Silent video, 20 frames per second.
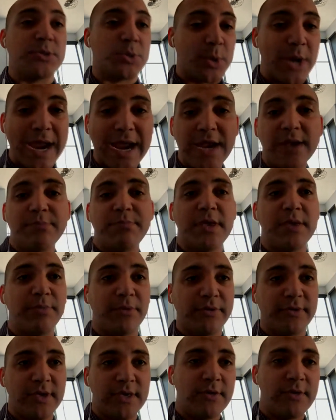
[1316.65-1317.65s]
train
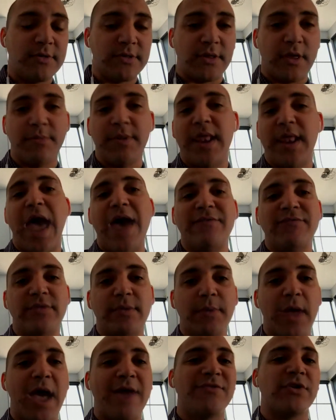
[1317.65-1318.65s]
people to use them and
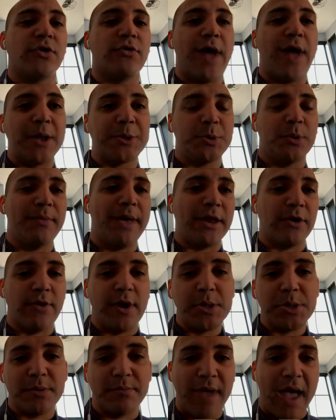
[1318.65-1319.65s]
have a gradual
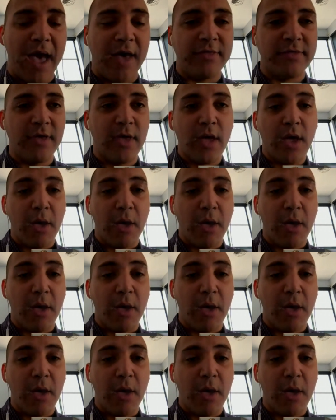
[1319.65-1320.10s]
migration path.